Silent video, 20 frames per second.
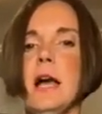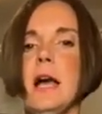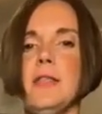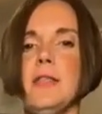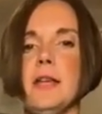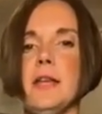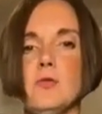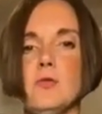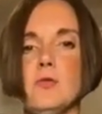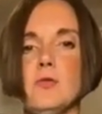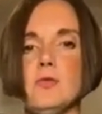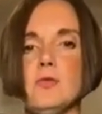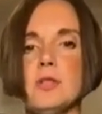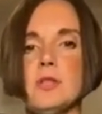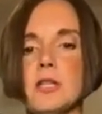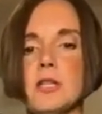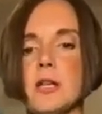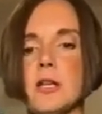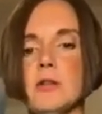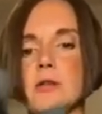and then
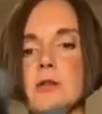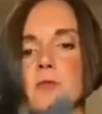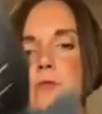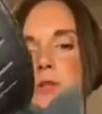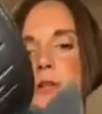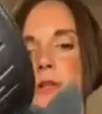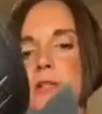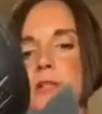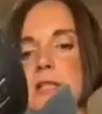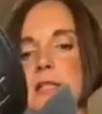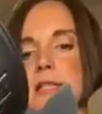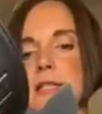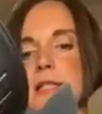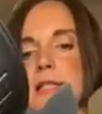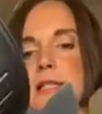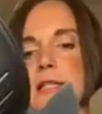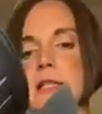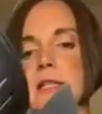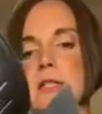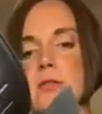also you'll notice
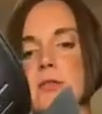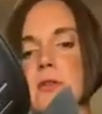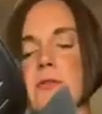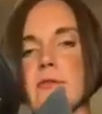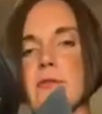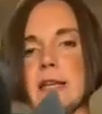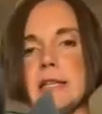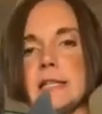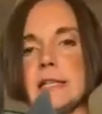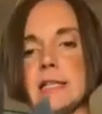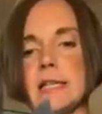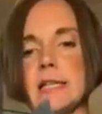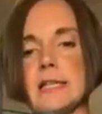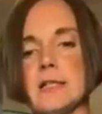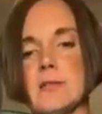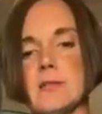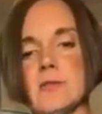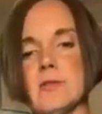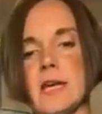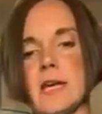there's a sort of recess
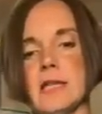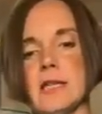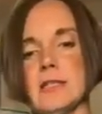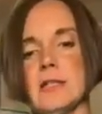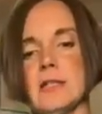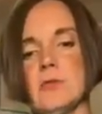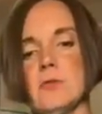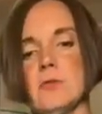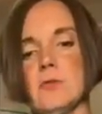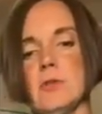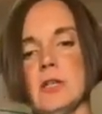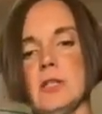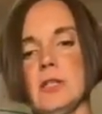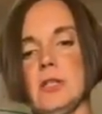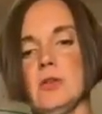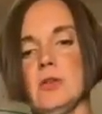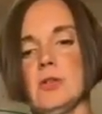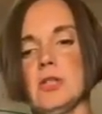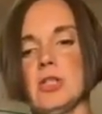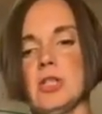on handle, and
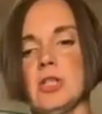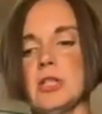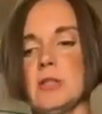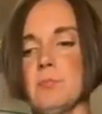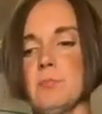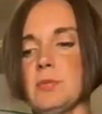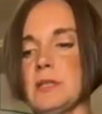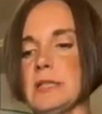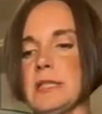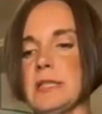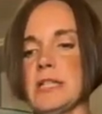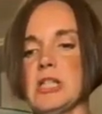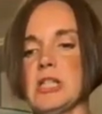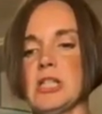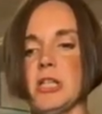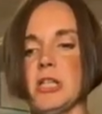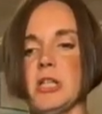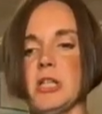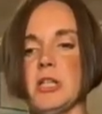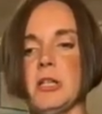you can just
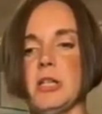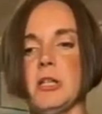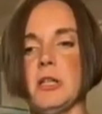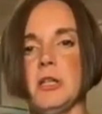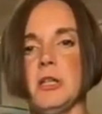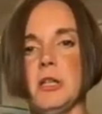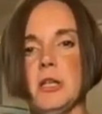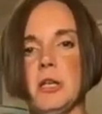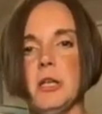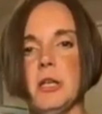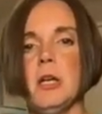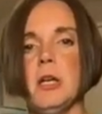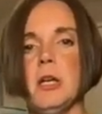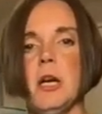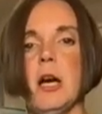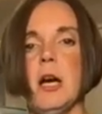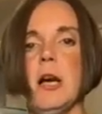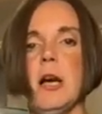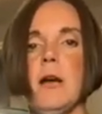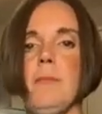position
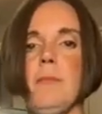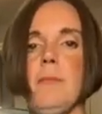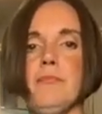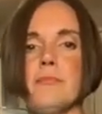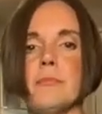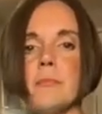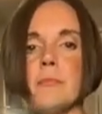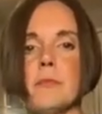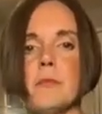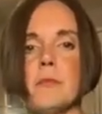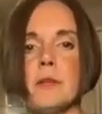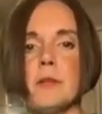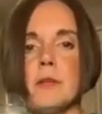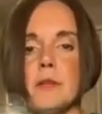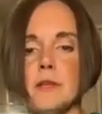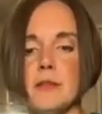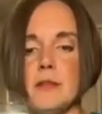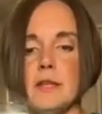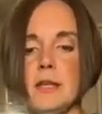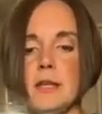
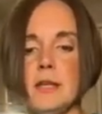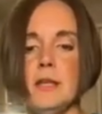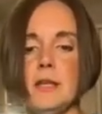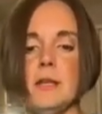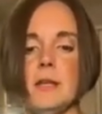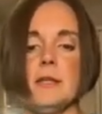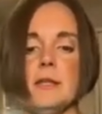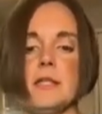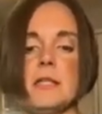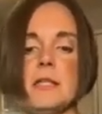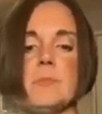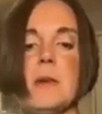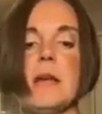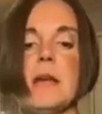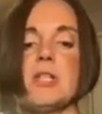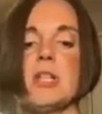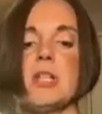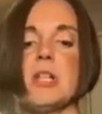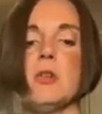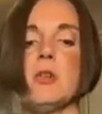the
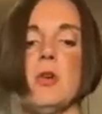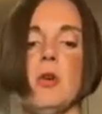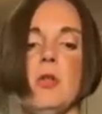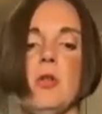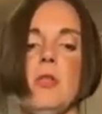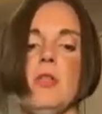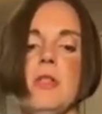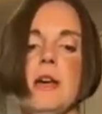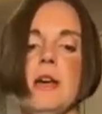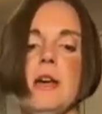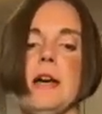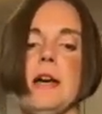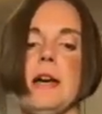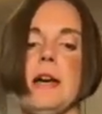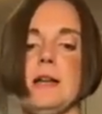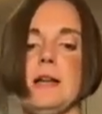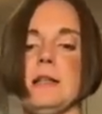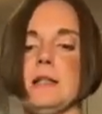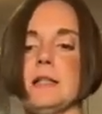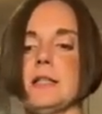spatula on
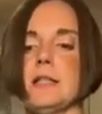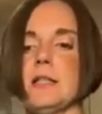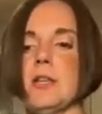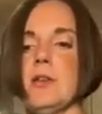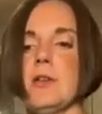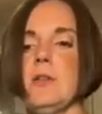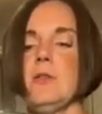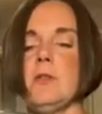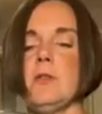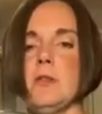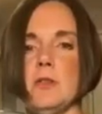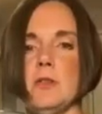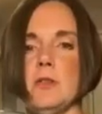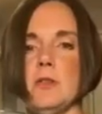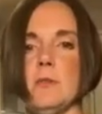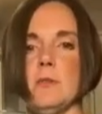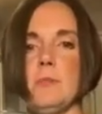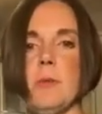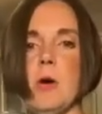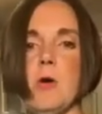there so that the
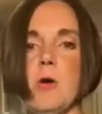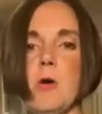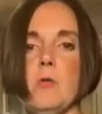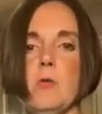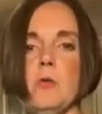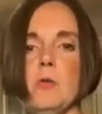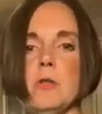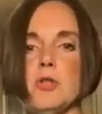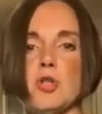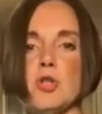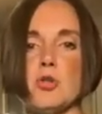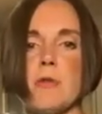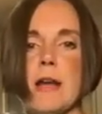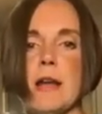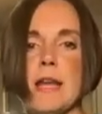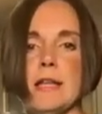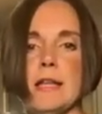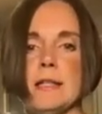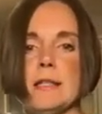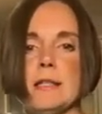bowl
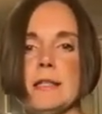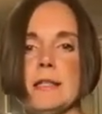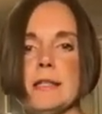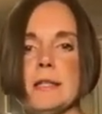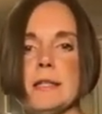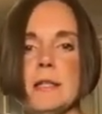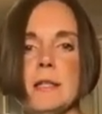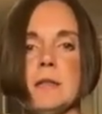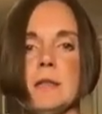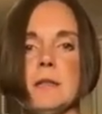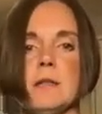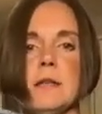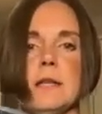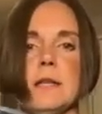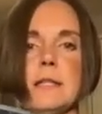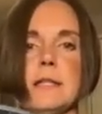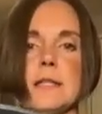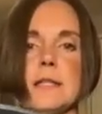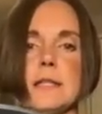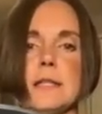drains
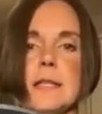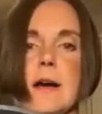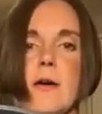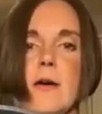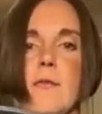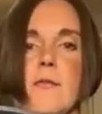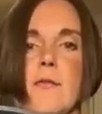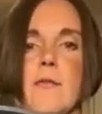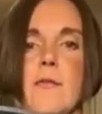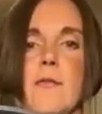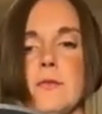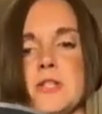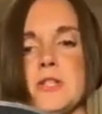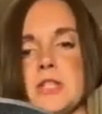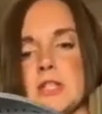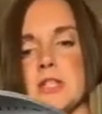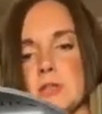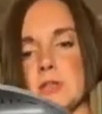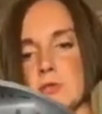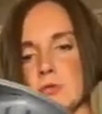itself, which
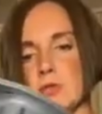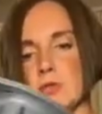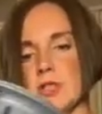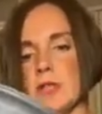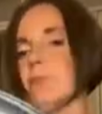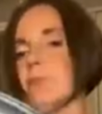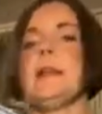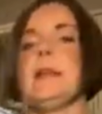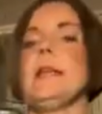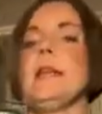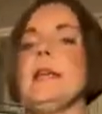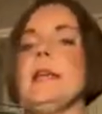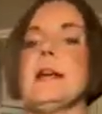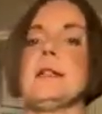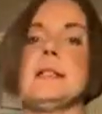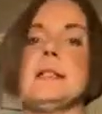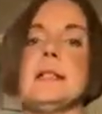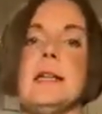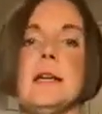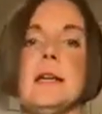is also really
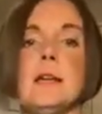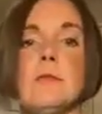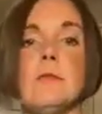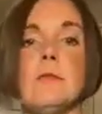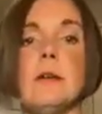handy and a